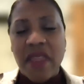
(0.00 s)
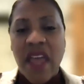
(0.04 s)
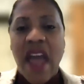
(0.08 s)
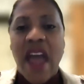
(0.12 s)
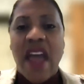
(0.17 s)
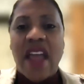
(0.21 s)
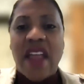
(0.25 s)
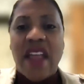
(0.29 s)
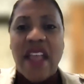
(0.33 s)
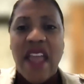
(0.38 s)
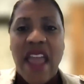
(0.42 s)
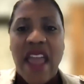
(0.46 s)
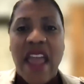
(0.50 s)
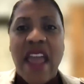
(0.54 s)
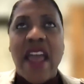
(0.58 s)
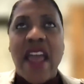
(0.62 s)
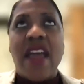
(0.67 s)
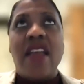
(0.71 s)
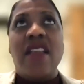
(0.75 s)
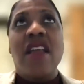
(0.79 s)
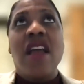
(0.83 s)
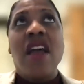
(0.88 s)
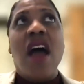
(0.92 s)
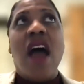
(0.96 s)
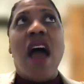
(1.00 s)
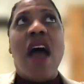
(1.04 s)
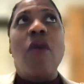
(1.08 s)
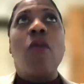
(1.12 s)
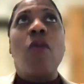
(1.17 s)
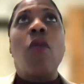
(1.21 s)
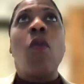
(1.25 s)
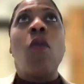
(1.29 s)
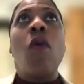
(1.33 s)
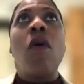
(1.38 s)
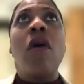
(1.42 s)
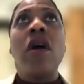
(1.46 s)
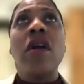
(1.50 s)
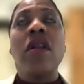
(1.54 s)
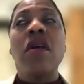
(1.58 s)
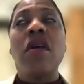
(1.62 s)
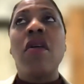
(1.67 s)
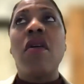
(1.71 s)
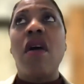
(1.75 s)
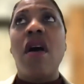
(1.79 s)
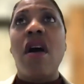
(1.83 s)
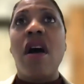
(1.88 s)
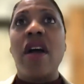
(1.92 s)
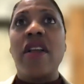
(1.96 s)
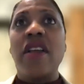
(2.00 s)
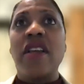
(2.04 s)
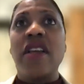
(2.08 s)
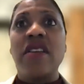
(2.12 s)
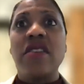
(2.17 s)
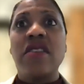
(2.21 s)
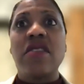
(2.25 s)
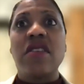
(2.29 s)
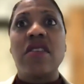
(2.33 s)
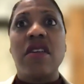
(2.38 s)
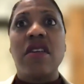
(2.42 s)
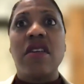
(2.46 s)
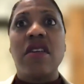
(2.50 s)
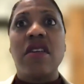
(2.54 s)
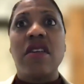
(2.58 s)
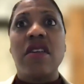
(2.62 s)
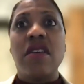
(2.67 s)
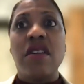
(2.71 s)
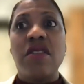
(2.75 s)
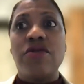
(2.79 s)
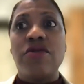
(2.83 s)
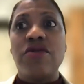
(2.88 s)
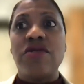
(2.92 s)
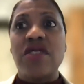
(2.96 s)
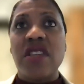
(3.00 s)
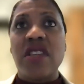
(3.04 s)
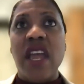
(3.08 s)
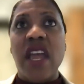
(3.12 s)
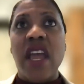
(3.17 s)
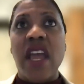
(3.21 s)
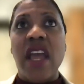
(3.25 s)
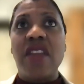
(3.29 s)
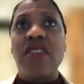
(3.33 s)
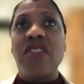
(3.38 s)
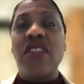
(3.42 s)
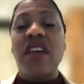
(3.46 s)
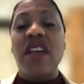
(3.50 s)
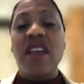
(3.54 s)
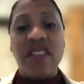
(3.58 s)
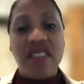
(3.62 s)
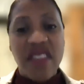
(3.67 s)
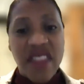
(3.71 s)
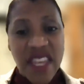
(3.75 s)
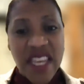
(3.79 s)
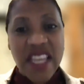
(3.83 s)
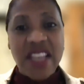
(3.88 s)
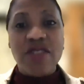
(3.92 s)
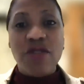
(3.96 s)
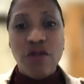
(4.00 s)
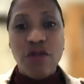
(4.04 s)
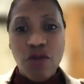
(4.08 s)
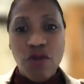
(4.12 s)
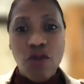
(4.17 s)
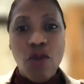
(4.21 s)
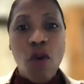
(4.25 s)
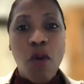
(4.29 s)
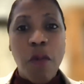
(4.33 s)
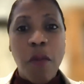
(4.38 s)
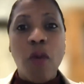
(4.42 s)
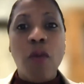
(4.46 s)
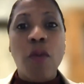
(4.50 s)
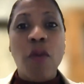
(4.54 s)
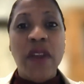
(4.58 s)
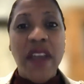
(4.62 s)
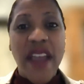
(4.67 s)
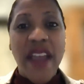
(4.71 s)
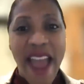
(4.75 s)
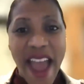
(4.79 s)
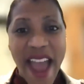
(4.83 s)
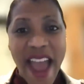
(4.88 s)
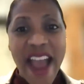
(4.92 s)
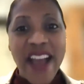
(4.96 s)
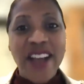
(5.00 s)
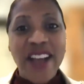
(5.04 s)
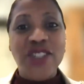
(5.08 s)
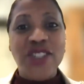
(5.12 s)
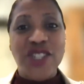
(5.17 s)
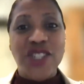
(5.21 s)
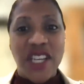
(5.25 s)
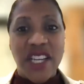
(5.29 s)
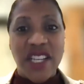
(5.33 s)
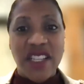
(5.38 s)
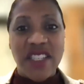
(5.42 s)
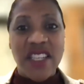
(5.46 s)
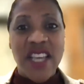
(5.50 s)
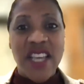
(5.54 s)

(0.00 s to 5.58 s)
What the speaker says: that, and I want our audience to understand that these are normal reactions.